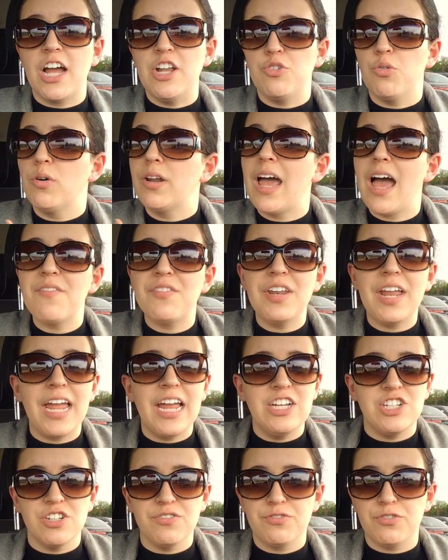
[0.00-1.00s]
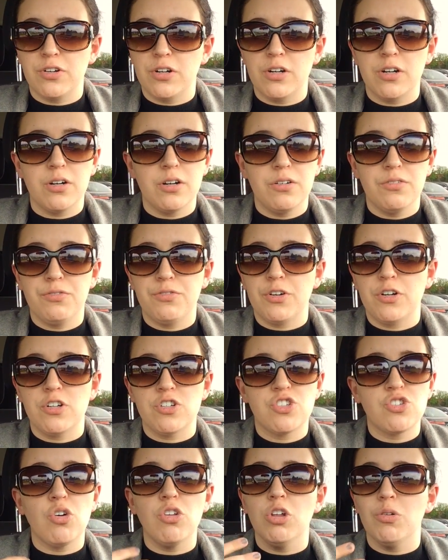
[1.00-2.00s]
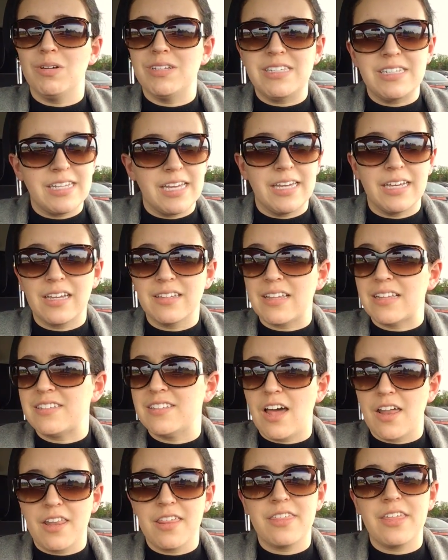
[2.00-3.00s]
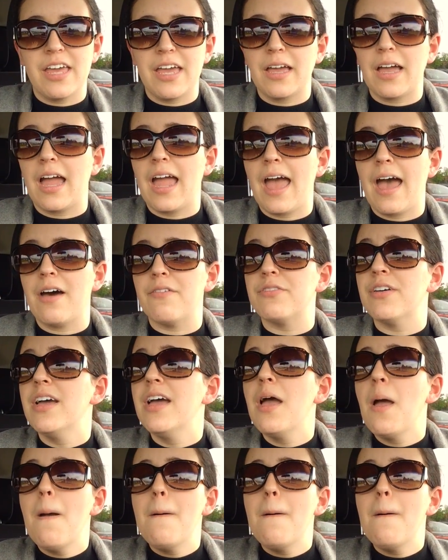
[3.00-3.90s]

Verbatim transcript: I don't have an agent for for soloist gigs. That's not a thing I have.